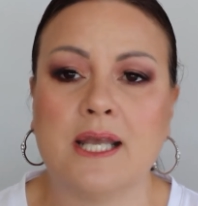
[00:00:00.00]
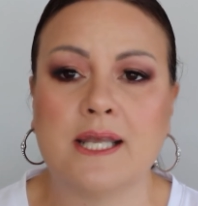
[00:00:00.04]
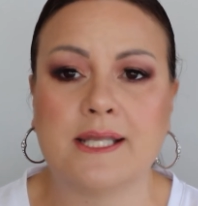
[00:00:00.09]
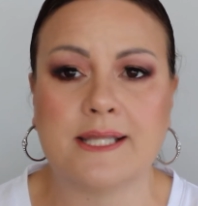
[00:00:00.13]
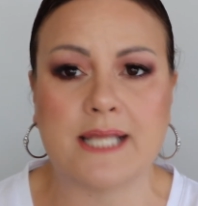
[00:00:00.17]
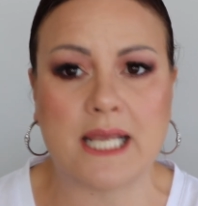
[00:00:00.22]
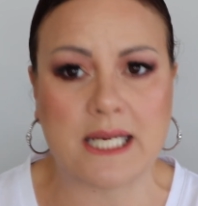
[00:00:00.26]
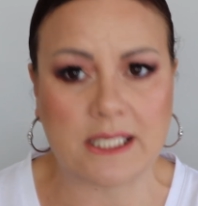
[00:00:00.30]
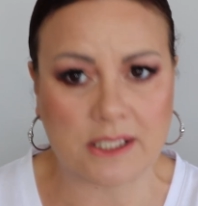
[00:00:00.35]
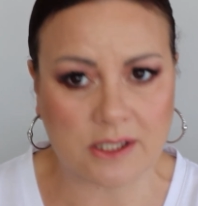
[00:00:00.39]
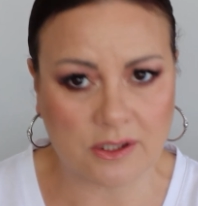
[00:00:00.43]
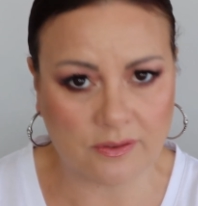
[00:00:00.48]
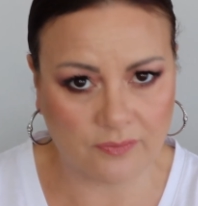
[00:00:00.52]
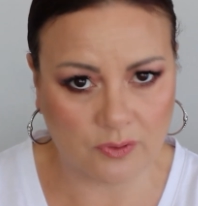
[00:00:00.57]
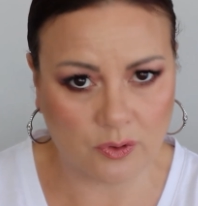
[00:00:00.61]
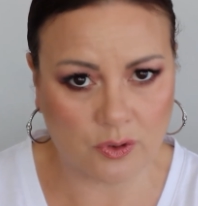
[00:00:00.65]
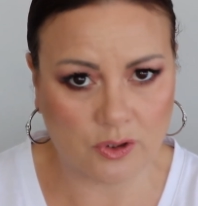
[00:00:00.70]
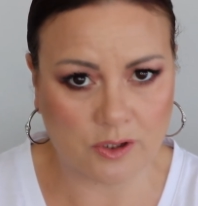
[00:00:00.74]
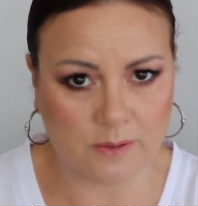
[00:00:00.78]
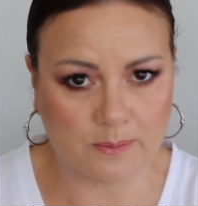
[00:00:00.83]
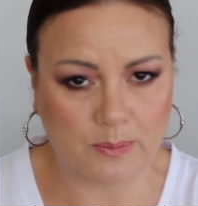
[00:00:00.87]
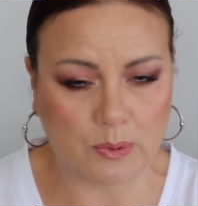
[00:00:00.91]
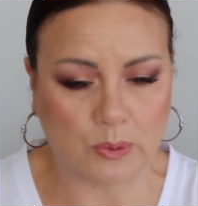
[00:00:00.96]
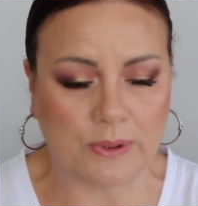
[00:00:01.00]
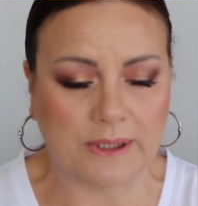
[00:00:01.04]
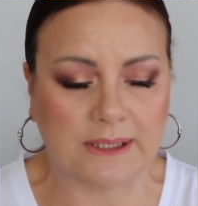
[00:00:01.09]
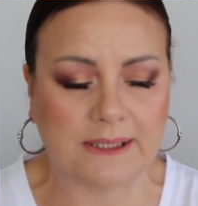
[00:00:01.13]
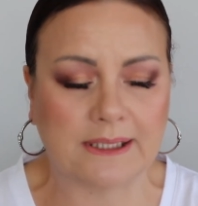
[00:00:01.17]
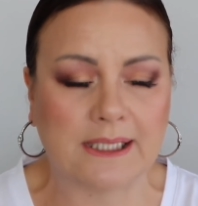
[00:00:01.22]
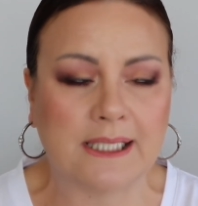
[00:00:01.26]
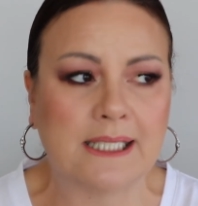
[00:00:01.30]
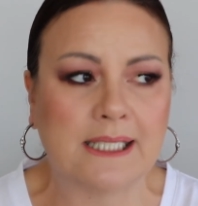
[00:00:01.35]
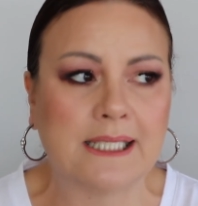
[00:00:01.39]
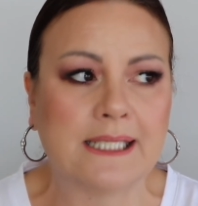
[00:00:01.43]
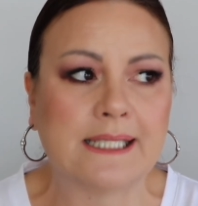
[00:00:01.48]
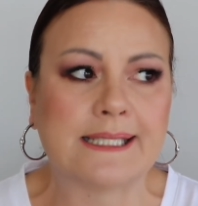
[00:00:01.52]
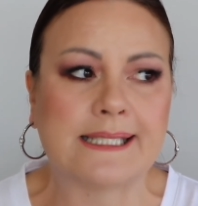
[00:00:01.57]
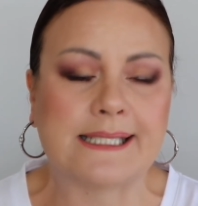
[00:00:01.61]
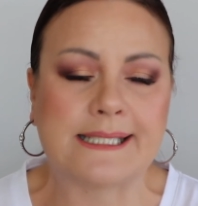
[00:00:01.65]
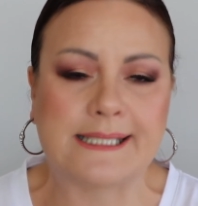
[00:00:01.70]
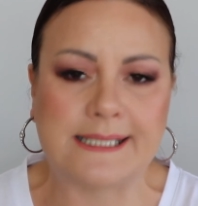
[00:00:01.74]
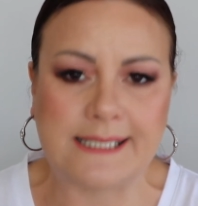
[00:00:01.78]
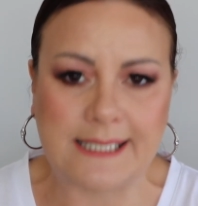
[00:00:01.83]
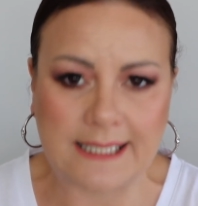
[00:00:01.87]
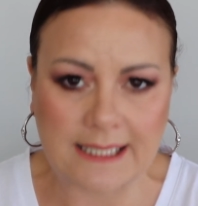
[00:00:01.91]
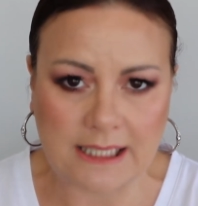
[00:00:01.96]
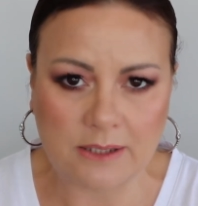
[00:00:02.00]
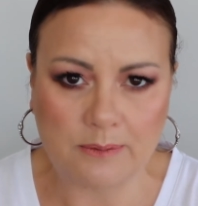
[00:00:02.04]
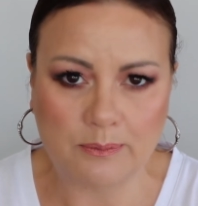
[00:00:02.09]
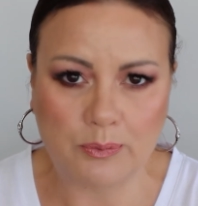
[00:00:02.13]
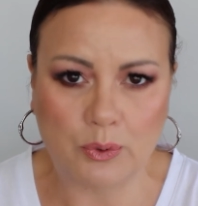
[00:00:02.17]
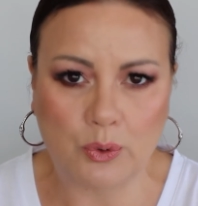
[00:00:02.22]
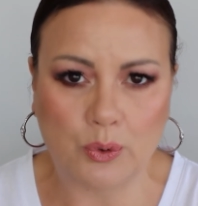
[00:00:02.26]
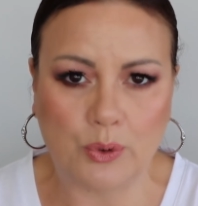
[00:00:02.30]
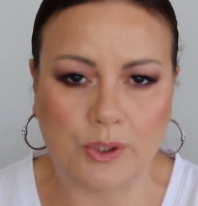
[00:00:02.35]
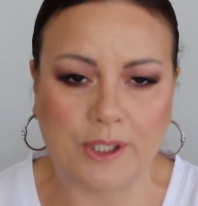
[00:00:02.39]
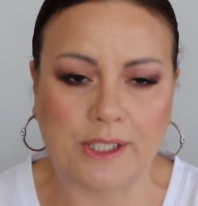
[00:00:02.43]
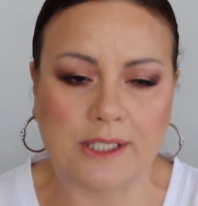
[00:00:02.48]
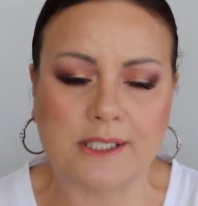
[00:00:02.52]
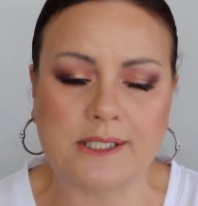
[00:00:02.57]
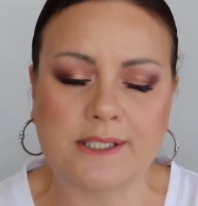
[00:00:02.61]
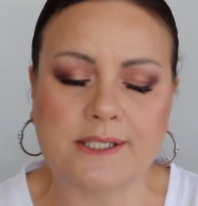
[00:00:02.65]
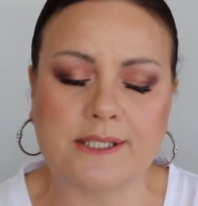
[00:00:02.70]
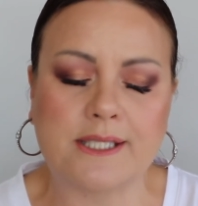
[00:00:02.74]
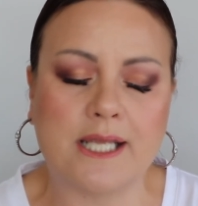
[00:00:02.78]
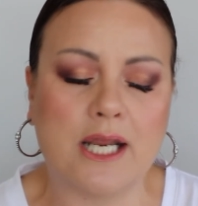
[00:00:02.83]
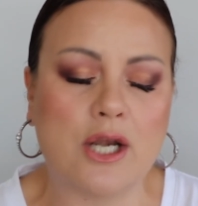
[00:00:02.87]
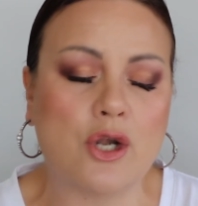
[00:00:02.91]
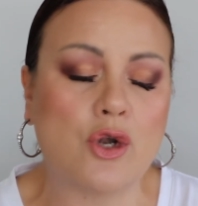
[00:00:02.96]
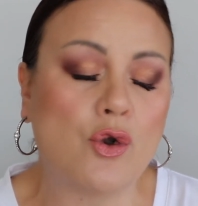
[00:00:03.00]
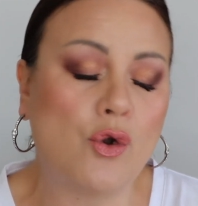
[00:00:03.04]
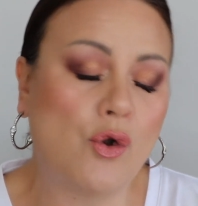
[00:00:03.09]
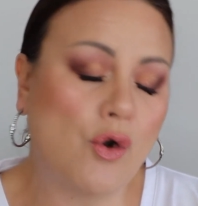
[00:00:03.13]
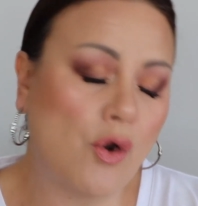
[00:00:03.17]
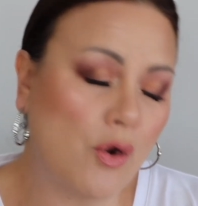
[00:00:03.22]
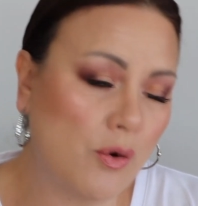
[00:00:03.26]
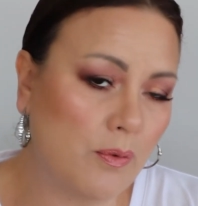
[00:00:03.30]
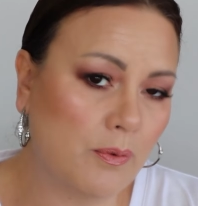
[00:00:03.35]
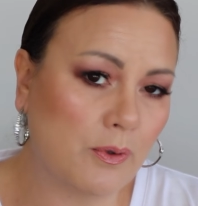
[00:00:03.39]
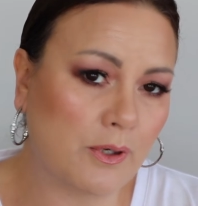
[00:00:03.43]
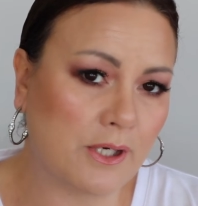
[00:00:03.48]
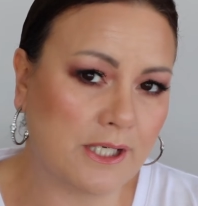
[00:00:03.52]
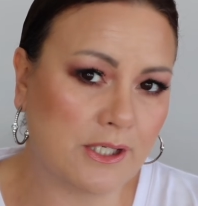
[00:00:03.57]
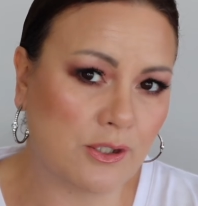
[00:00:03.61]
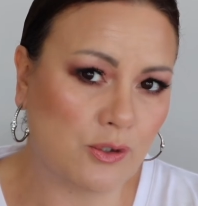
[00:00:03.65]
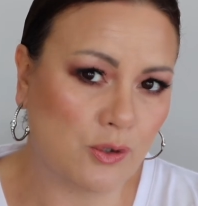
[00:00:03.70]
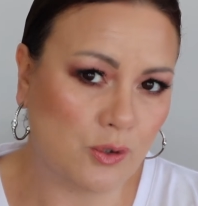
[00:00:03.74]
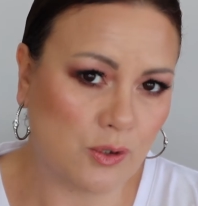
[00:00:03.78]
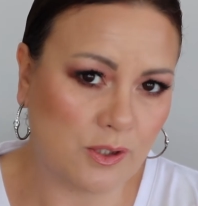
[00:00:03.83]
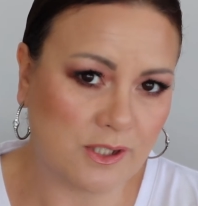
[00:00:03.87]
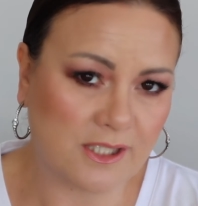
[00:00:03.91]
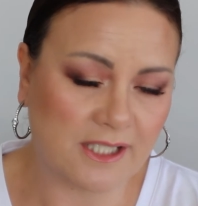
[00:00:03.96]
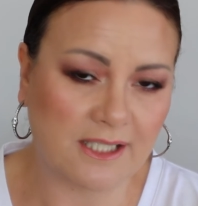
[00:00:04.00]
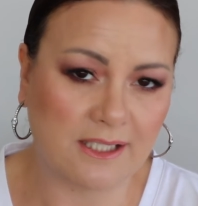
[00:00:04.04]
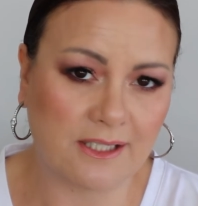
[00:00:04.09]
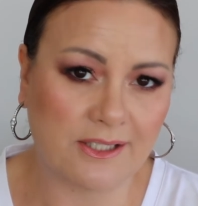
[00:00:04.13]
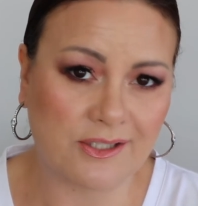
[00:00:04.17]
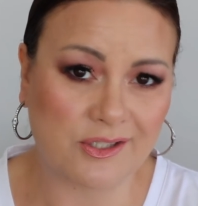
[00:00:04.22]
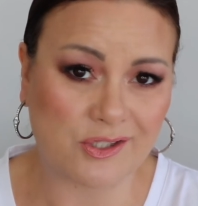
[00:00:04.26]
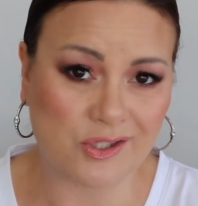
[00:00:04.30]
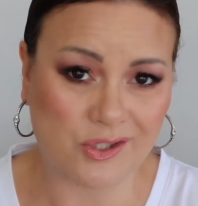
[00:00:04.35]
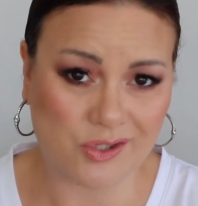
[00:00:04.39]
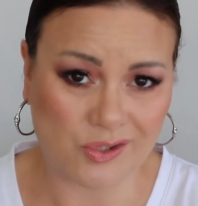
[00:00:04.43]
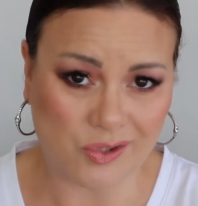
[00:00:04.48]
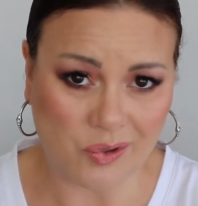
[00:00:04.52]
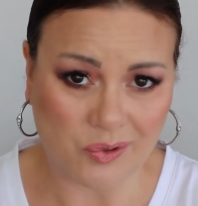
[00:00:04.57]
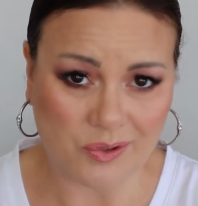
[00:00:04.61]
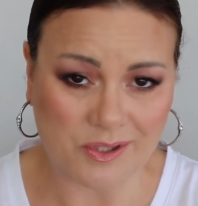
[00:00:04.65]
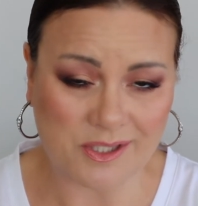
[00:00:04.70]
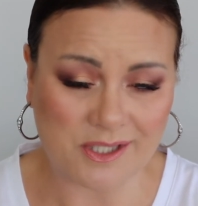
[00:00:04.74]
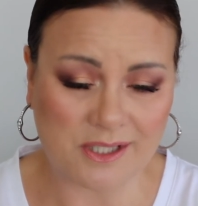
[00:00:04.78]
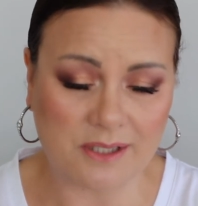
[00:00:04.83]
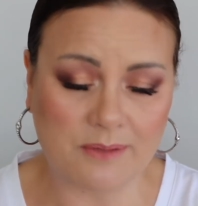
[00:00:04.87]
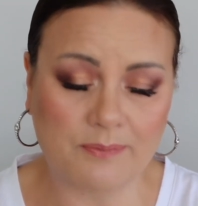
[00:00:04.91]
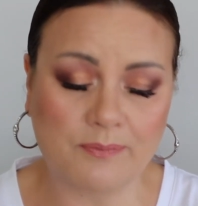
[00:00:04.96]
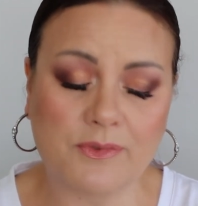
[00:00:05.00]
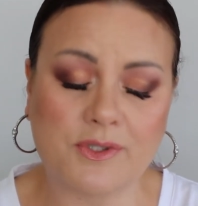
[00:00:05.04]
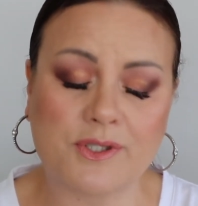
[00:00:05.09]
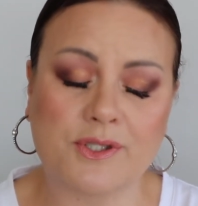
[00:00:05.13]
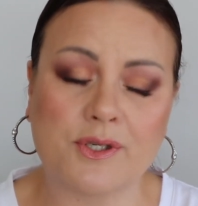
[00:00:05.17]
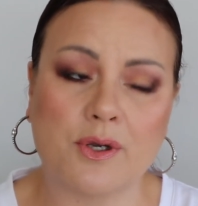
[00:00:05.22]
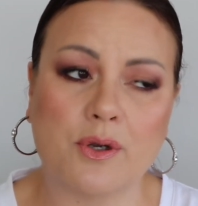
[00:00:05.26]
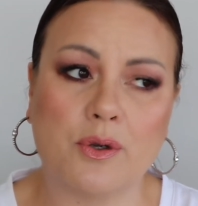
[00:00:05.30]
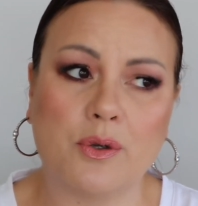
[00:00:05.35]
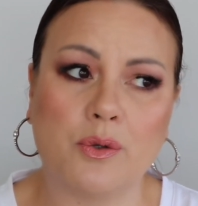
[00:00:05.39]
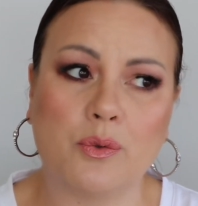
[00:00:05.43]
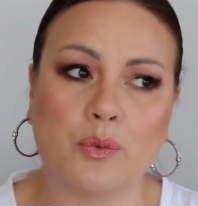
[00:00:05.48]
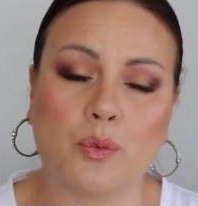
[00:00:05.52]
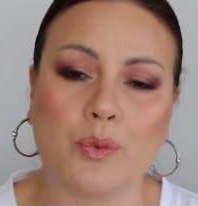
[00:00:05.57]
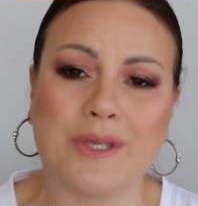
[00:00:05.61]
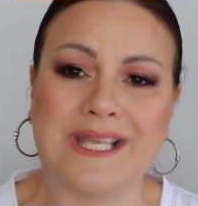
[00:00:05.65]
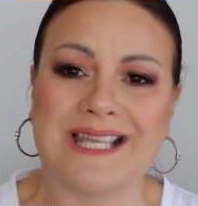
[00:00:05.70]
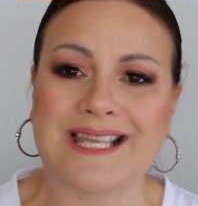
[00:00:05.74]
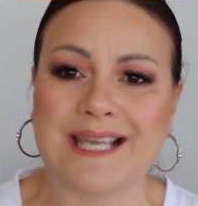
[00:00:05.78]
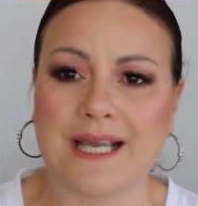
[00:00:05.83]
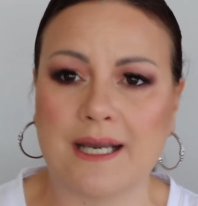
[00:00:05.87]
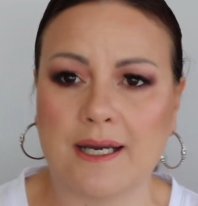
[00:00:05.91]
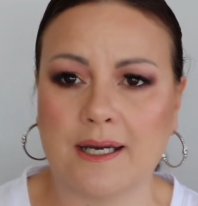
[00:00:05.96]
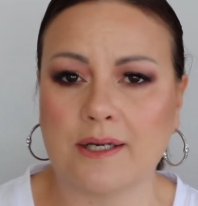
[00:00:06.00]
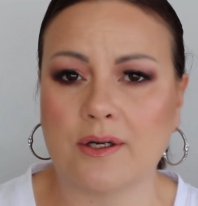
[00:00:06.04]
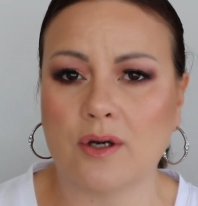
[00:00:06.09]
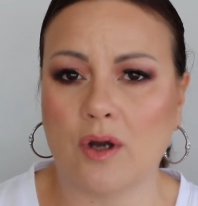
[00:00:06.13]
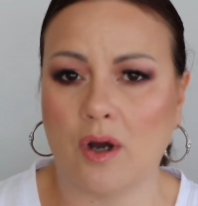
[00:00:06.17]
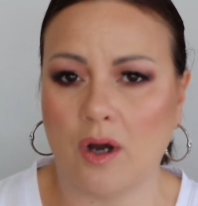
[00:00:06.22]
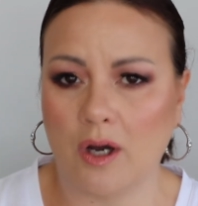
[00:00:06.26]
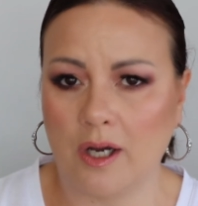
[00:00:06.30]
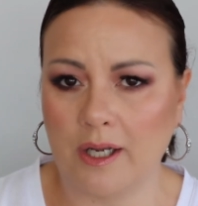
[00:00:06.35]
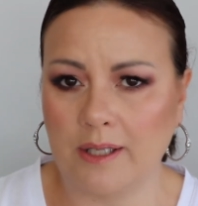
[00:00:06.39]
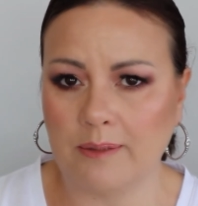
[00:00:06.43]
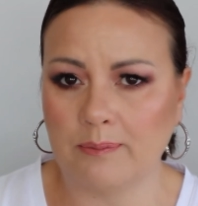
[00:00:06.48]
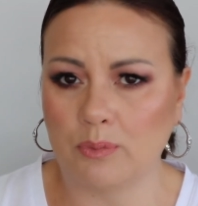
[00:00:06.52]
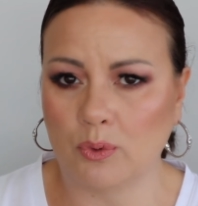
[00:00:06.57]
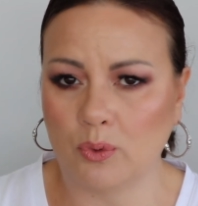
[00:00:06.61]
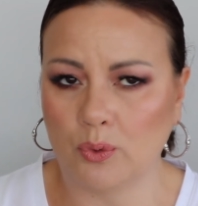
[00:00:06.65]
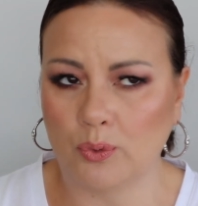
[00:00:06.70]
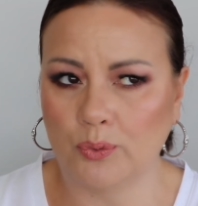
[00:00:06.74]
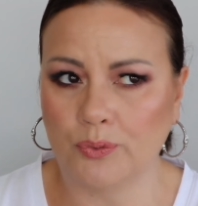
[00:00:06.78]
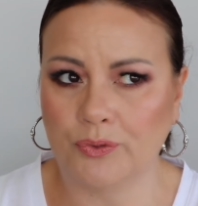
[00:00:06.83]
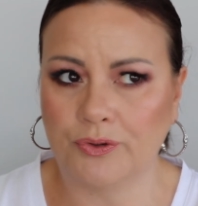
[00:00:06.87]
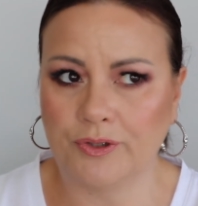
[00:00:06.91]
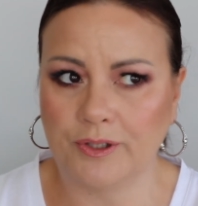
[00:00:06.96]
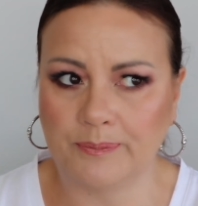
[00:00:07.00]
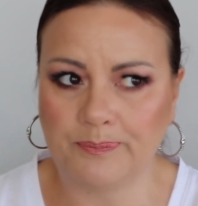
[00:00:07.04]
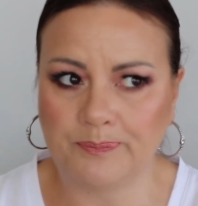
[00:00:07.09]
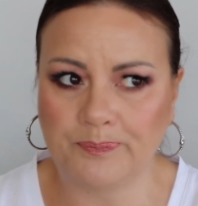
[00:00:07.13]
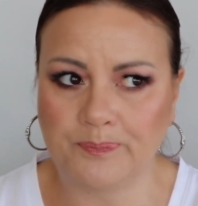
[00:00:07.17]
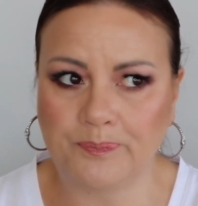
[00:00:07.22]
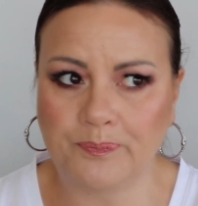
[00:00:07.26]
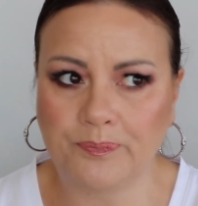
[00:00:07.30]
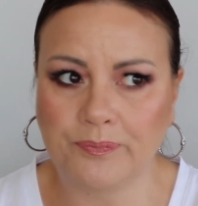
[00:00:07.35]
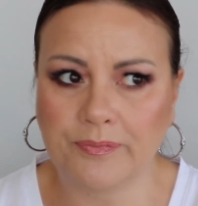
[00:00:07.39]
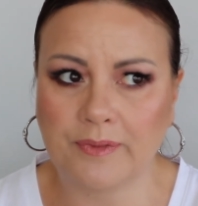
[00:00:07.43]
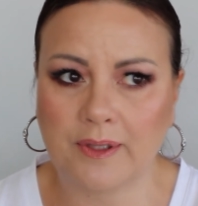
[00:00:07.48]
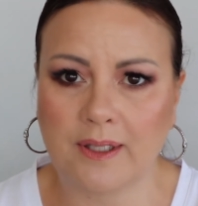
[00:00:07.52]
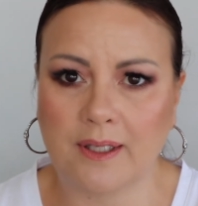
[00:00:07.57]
That's the first point. The second point is that nobody in New Zealand stocks them, so we can't eyeball them